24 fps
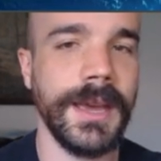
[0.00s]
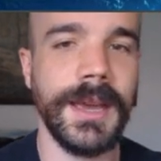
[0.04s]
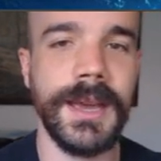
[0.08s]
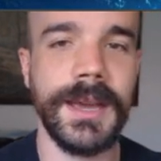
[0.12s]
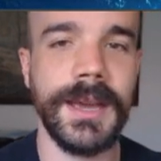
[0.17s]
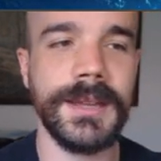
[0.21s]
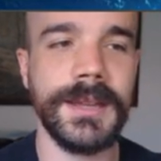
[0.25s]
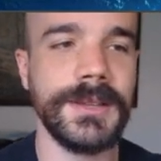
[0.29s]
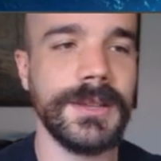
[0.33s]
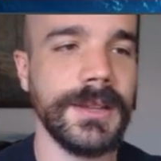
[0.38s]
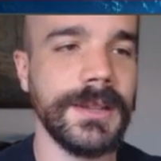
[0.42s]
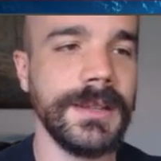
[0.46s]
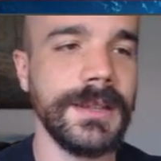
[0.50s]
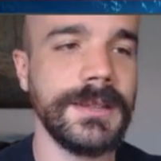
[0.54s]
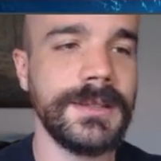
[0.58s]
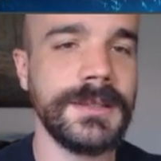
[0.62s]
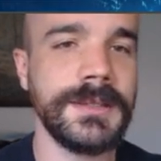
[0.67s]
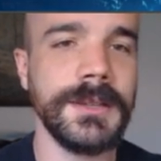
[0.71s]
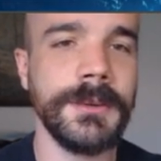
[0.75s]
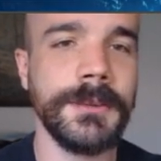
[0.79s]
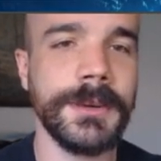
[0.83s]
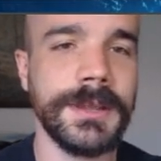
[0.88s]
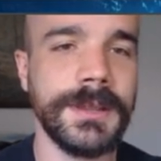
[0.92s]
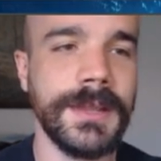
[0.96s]
and
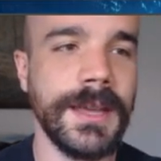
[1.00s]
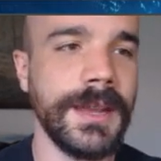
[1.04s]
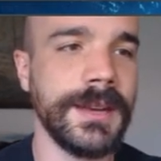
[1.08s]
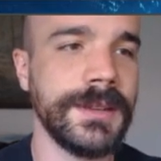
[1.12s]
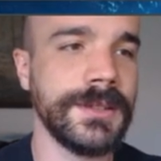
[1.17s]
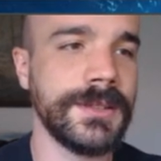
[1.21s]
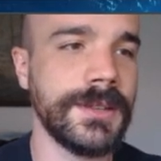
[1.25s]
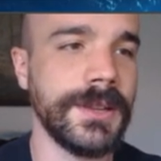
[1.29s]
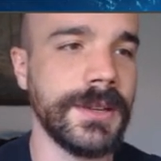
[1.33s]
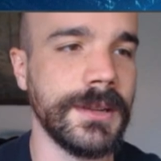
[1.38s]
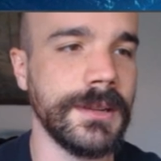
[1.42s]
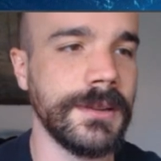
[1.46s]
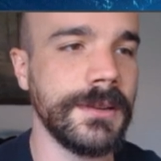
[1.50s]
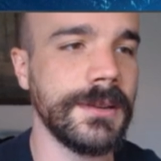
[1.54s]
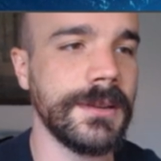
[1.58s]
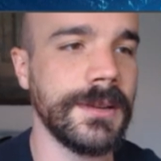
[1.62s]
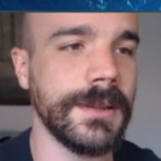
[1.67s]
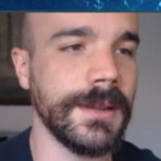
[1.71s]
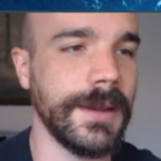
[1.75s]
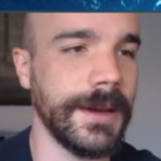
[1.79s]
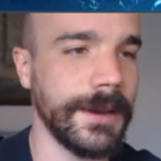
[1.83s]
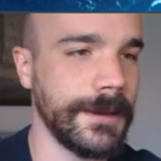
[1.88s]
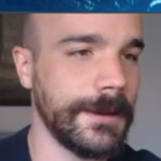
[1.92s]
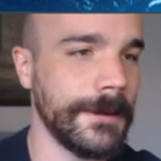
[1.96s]
let's see what that is going to
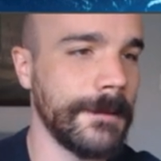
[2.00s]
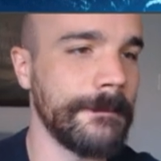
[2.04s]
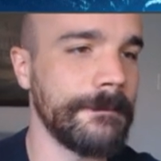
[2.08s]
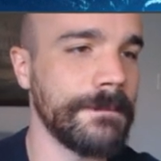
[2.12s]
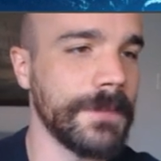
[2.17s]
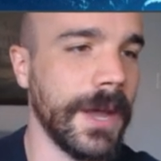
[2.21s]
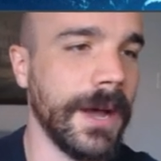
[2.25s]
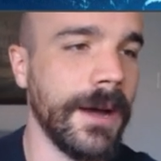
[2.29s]
look like.